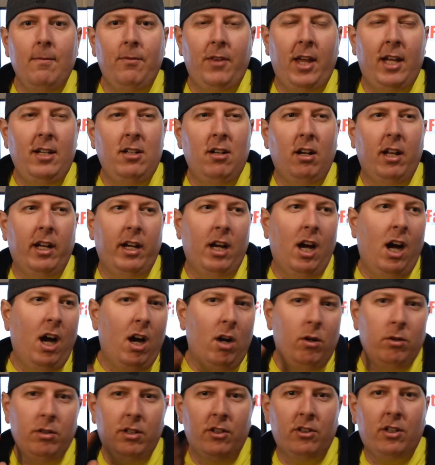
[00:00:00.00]
and you're like,
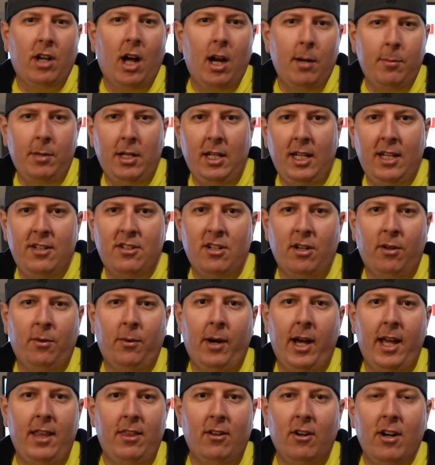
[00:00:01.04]
oh, there's got to be an easier
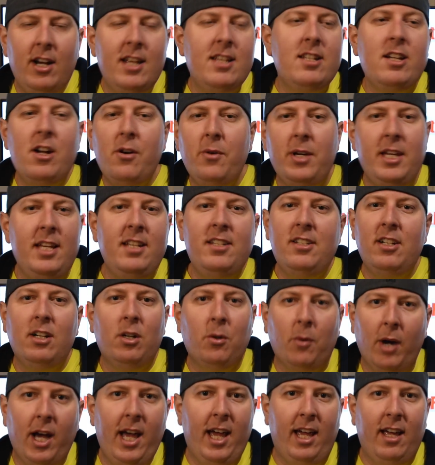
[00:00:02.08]
way. There is no easier
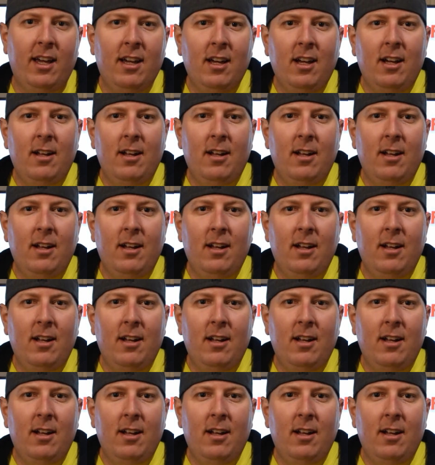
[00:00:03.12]
way.